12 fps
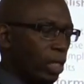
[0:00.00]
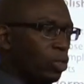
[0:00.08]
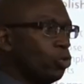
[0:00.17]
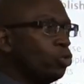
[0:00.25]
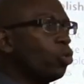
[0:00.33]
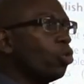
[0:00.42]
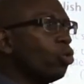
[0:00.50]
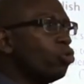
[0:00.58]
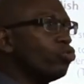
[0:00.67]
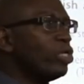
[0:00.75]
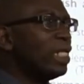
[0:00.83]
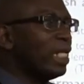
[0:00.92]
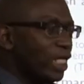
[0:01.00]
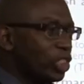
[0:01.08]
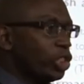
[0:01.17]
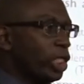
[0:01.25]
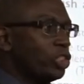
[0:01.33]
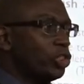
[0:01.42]

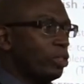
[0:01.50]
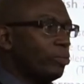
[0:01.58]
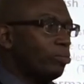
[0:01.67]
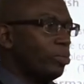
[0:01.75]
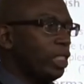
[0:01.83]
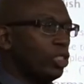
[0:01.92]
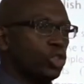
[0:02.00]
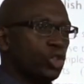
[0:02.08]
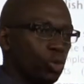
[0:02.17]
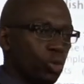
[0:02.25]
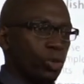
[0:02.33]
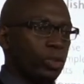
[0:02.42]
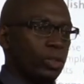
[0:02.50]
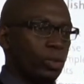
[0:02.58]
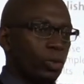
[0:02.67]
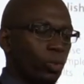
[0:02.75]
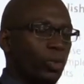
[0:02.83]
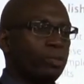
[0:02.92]
relationship being shown
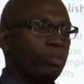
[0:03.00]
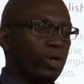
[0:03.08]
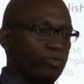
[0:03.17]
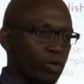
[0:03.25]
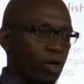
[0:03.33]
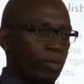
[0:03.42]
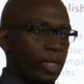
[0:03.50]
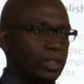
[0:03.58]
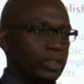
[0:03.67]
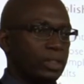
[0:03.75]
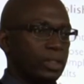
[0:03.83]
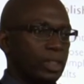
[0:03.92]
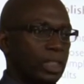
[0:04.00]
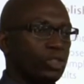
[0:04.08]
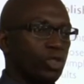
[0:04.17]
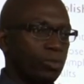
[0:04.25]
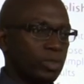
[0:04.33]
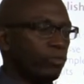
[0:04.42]
with performance in
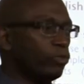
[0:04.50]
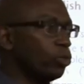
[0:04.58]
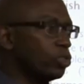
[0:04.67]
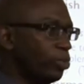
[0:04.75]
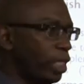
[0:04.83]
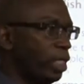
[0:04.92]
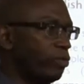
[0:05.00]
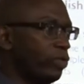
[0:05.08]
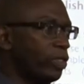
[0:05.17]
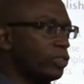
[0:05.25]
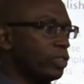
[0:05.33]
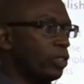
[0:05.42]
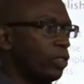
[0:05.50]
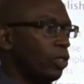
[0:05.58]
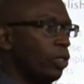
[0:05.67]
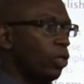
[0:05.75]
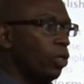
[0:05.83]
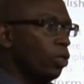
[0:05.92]
terms of those behaviors.
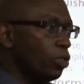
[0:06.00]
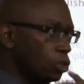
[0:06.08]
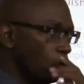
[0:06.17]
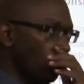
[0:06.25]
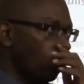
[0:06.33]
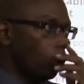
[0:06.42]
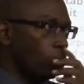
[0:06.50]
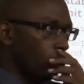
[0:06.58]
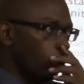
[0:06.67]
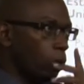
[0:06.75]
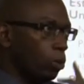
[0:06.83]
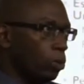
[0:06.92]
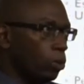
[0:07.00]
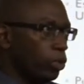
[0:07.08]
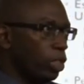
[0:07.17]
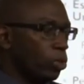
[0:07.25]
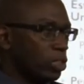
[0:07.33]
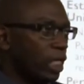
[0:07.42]
So
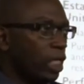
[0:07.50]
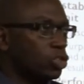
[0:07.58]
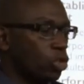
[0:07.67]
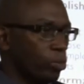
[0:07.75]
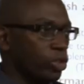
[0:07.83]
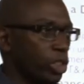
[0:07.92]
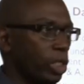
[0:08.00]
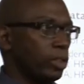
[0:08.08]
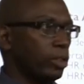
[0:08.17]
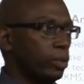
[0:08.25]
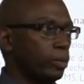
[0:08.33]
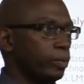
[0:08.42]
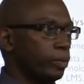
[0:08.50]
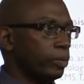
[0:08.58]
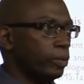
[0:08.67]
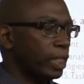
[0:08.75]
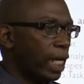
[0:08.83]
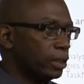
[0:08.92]
there was an assumption
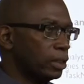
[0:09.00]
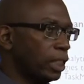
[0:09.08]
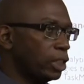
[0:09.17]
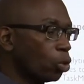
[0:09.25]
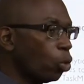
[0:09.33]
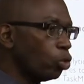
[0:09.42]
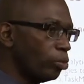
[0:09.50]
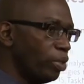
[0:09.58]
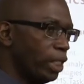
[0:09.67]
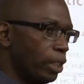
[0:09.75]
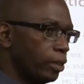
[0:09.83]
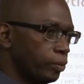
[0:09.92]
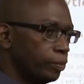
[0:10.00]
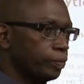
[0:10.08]
that it could be